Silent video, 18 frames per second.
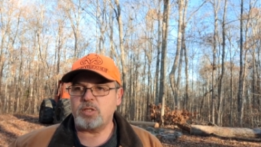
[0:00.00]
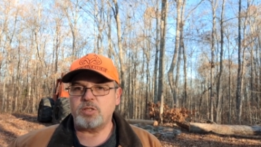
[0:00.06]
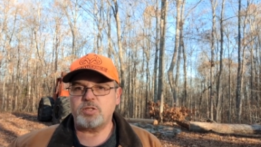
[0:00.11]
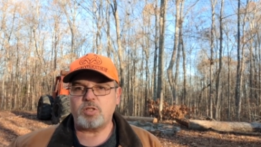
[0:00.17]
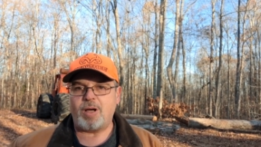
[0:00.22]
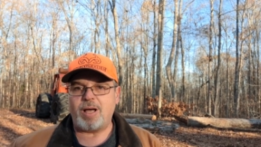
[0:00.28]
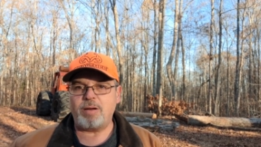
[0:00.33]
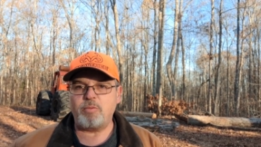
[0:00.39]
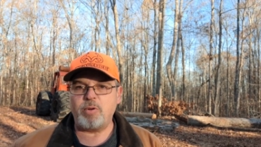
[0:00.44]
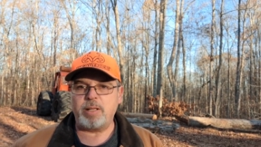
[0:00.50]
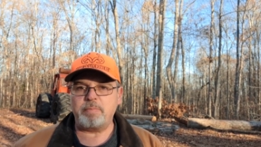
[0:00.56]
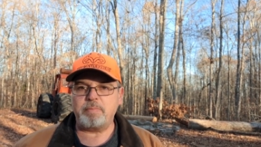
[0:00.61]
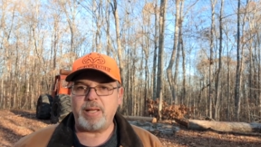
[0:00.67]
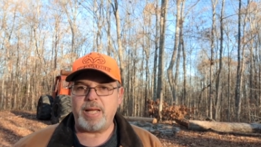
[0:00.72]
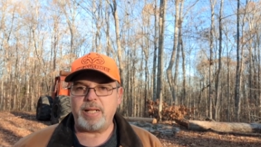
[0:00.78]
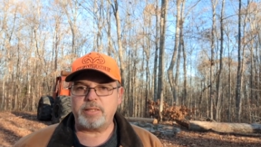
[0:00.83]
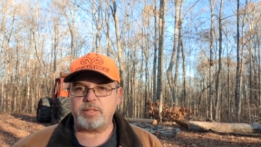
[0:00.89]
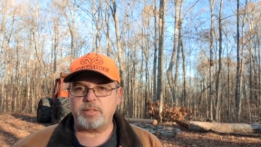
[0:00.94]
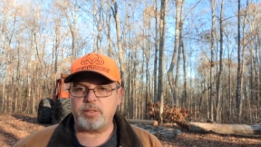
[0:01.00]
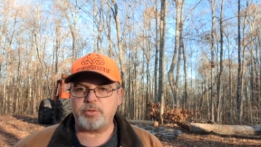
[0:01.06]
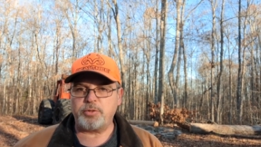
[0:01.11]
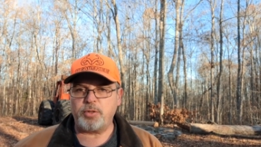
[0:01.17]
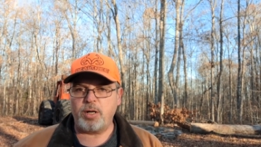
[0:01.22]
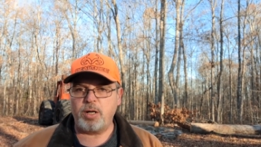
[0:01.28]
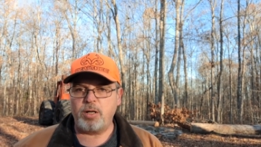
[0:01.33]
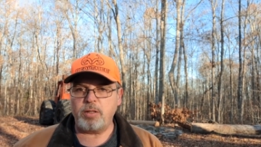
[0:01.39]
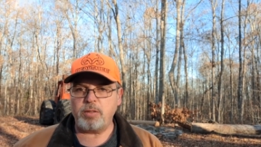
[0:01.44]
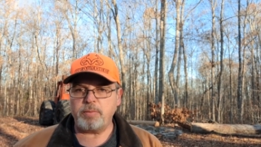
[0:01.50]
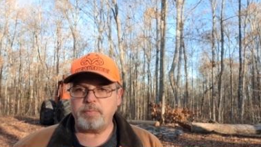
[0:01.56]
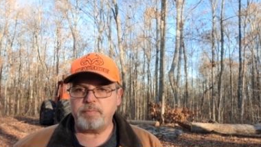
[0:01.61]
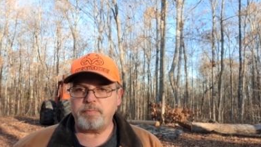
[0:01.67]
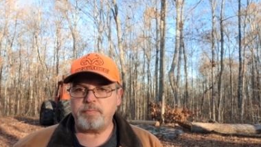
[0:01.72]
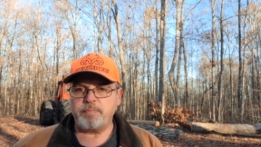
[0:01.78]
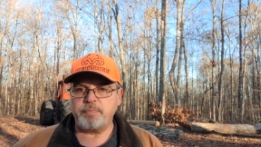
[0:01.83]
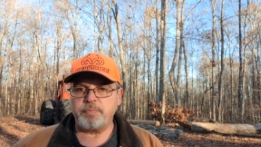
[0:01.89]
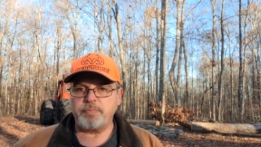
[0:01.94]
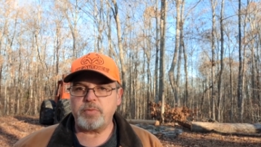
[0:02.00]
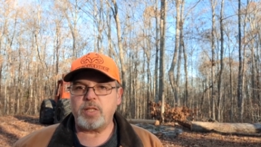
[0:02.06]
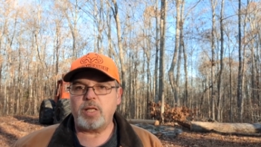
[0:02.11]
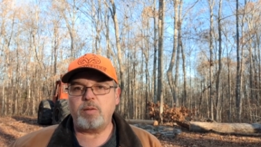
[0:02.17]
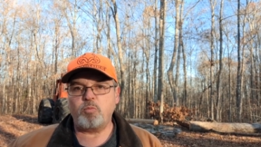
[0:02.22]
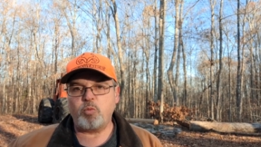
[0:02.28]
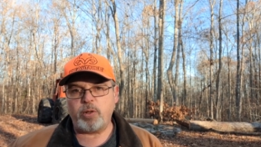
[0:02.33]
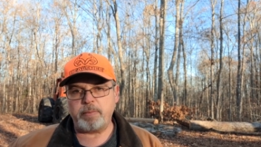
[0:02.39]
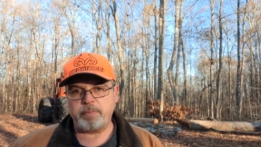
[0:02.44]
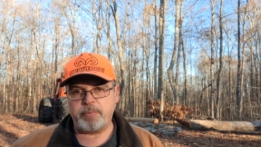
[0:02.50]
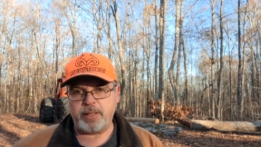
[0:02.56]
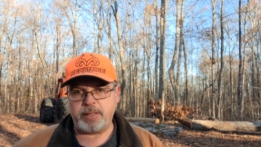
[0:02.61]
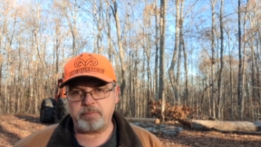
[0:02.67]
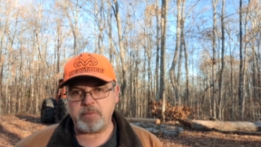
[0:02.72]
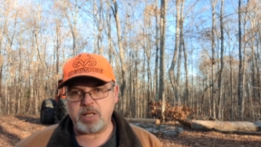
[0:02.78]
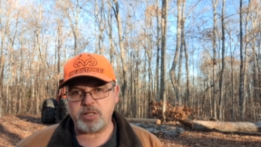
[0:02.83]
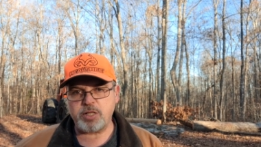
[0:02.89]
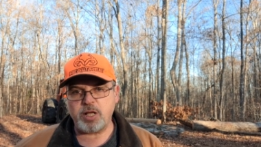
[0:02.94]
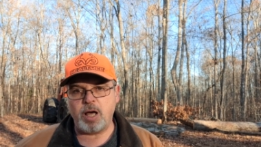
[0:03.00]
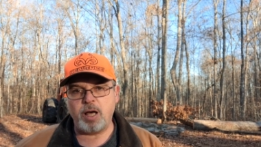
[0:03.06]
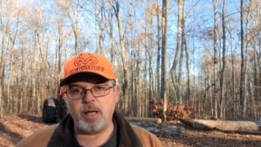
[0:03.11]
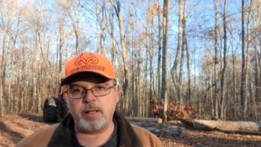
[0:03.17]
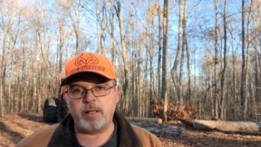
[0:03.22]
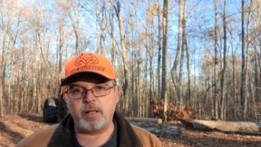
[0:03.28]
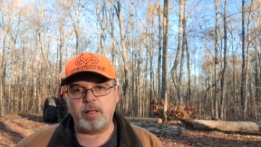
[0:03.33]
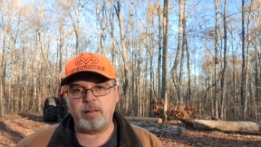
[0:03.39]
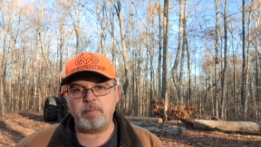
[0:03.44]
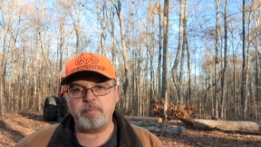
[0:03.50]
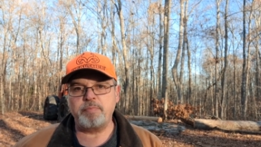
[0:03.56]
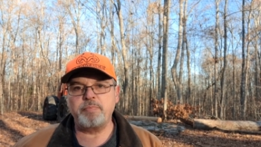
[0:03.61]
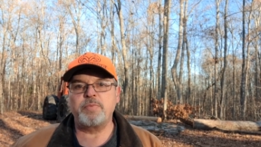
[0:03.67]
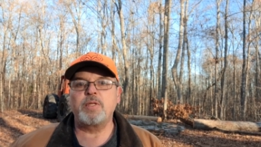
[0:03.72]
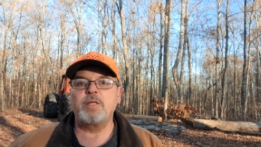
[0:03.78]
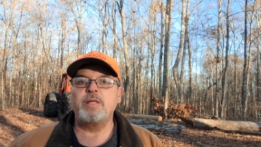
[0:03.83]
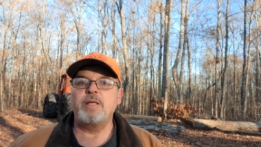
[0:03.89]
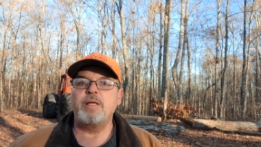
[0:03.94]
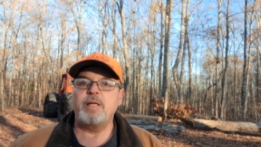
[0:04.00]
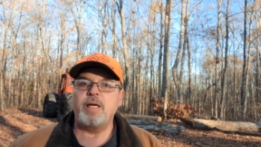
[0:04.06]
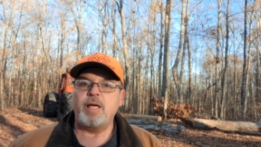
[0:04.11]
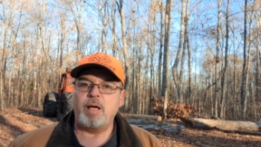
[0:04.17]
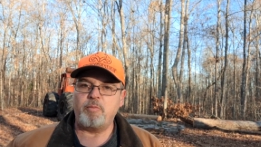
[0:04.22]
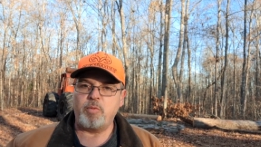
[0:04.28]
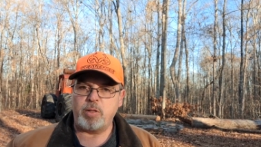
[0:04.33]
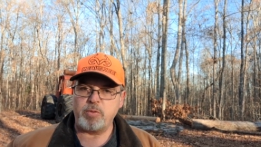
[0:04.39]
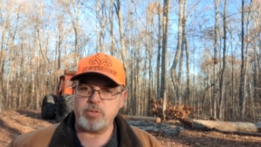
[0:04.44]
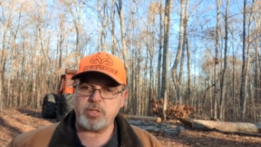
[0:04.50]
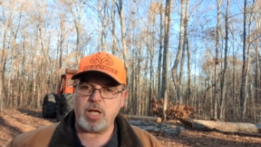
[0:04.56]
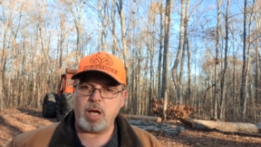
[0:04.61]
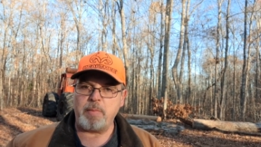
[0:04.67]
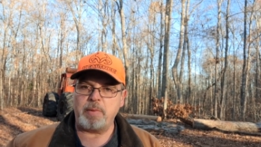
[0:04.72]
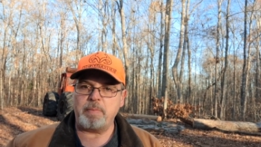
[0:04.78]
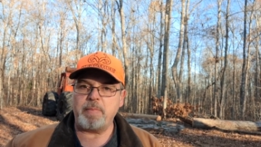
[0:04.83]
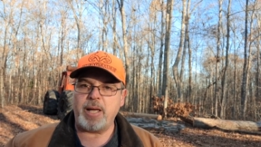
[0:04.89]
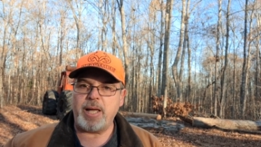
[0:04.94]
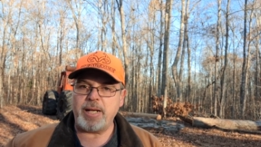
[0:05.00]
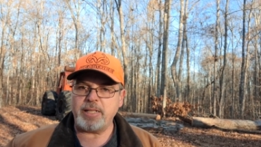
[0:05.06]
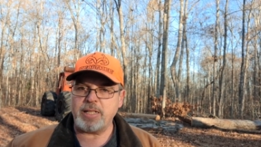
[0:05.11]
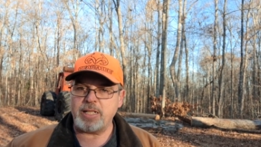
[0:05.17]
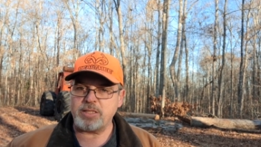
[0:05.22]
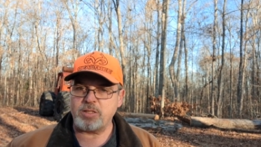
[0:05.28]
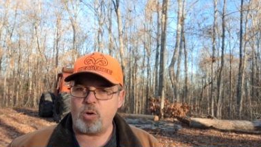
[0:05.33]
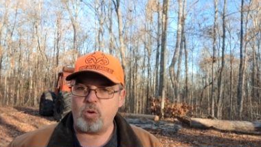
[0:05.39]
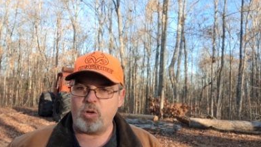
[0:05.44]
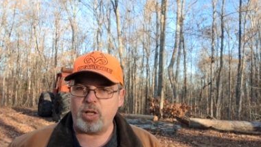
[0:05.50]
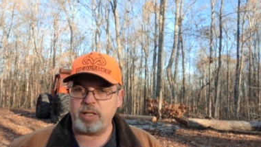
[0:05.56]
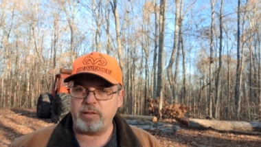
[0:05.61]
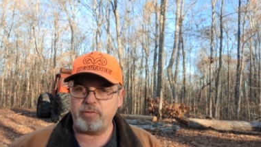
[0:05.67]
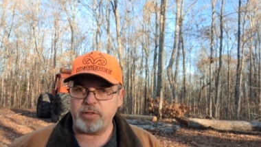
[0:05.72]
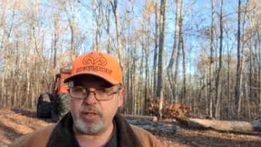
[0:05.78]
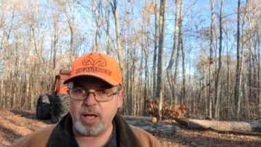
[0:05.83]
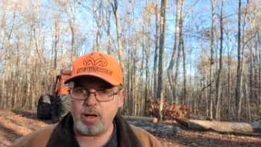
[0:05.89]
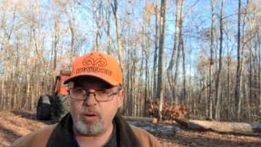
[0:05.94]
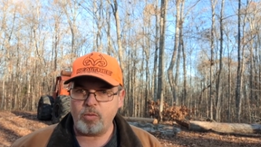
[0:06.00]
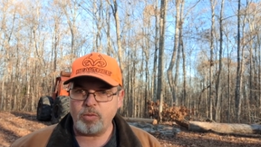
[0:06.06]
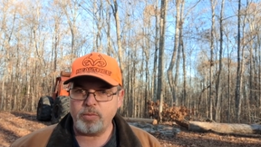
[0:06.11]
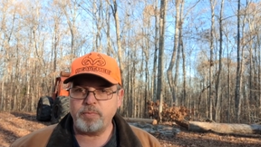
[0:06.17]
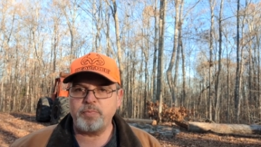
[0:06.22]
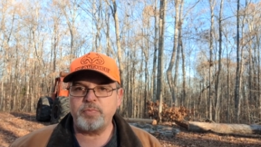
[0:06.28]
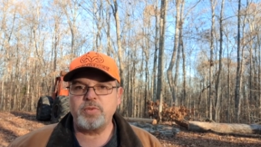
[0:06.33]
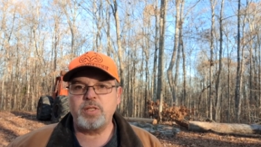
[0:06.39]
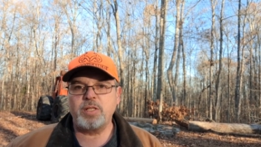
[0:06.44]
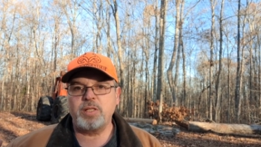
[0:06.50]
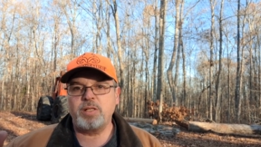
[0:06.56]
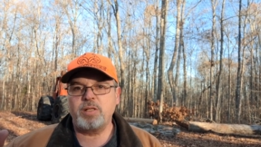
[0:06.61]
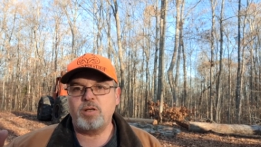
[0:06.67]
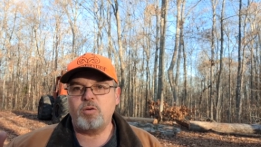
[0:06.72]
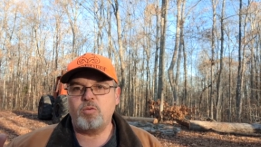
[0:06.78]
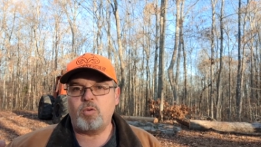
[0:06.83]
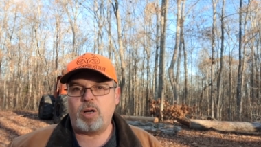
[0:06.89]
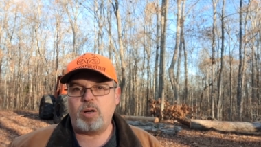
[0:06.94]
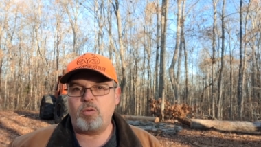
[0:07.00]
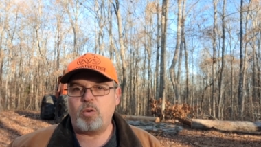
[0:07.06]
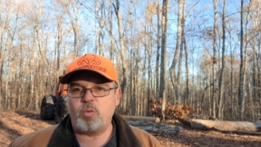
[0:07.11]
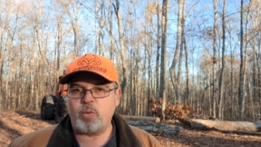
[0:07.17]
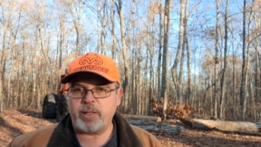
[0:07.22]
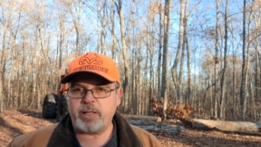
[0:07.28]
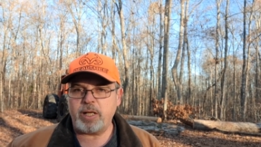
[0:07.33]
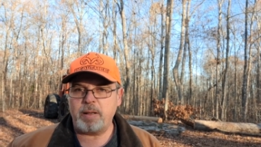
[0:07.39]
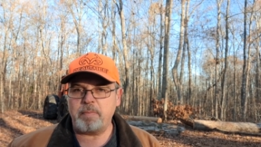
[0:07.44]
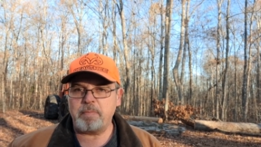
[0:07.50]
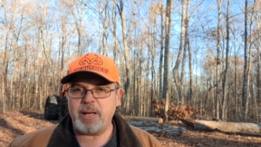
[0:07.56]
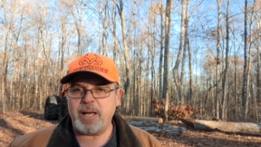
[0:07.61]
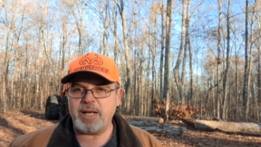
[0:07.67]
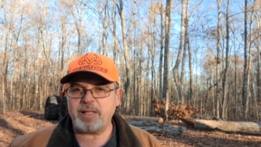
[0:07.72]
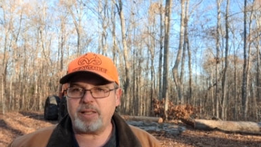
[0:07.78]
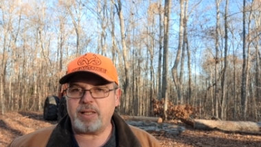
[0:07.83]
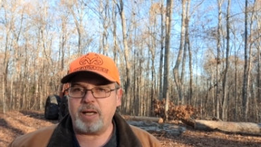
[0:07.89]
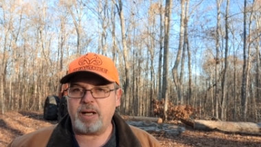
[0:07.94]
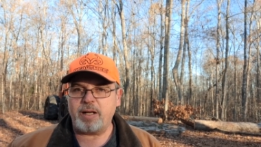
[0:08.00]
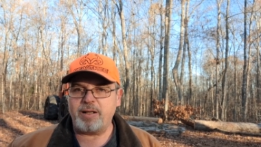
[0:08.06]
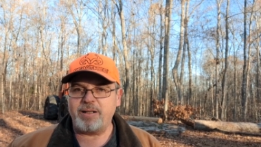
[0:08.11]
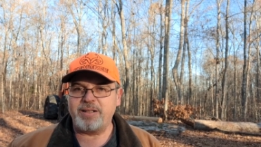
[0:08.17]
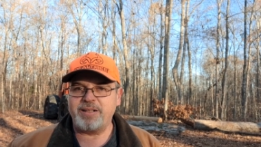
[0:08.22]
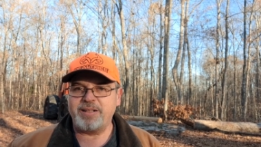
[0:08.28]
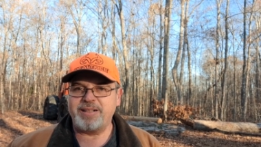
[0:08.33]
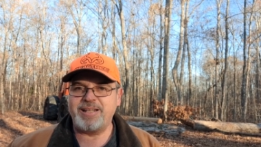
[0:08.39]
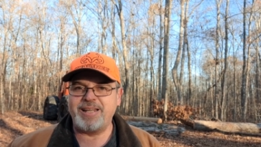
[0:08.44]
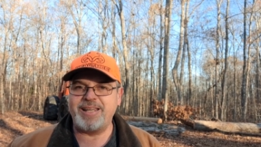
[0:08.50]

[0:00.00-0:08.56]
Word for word: So I went back to the truck and went and picked my son up, and we was coming back and I was going to leave a note. Well, when we come back there